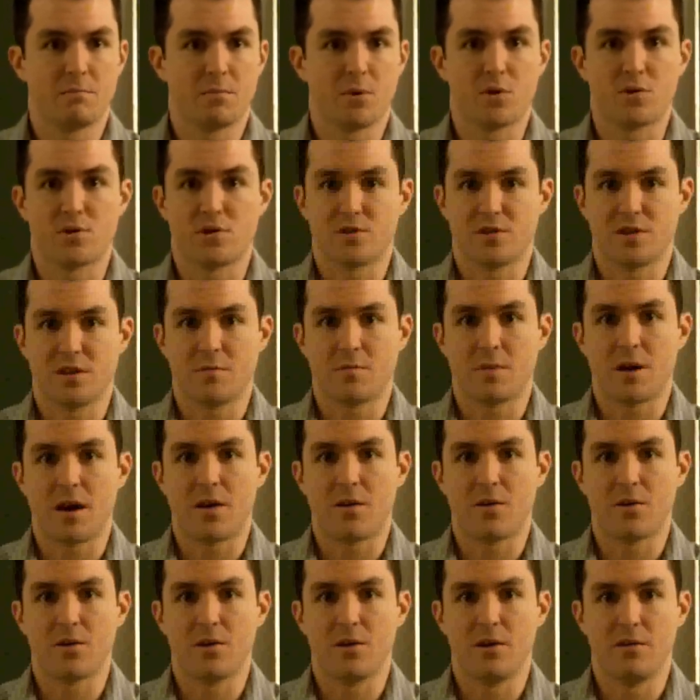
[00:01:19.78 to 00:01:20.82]
purchasing
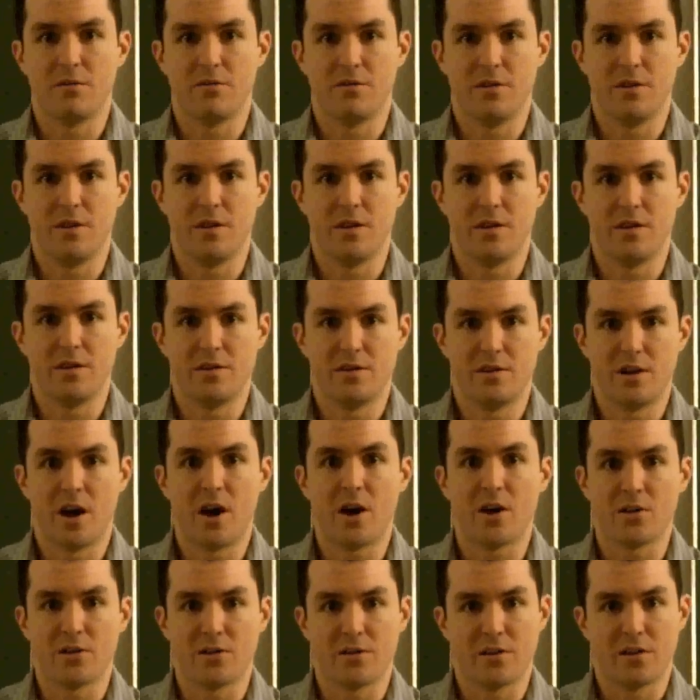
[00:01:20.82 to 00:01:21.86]
power of the
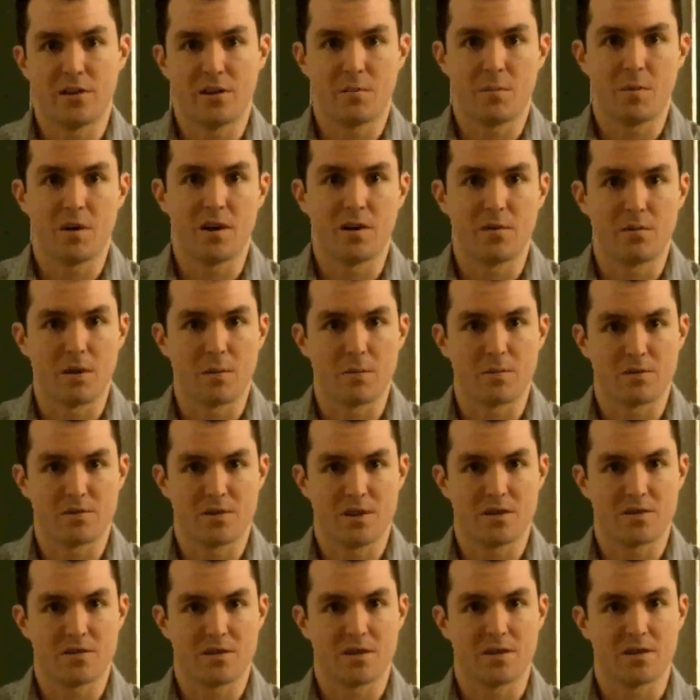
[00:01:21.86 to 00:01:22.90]
dollar that the penny
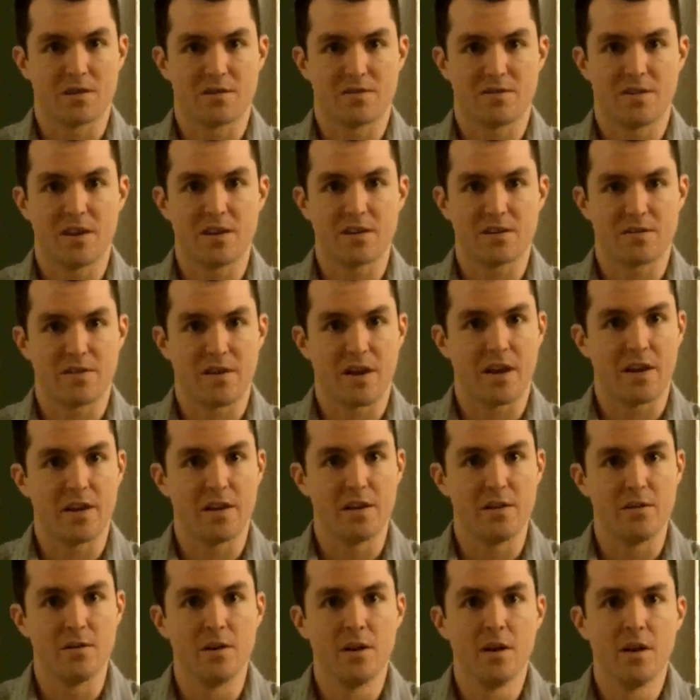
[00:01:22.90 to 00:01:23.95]
represents on its face
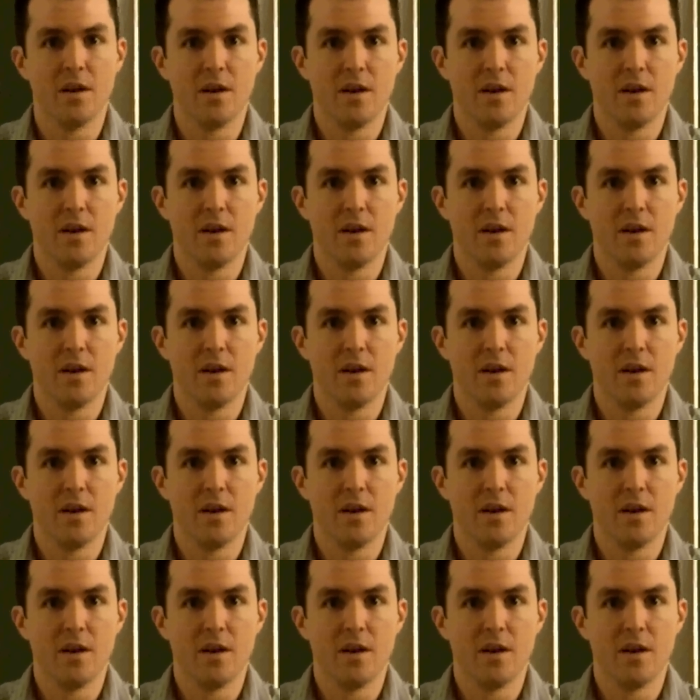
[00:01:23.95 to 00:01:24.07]
value.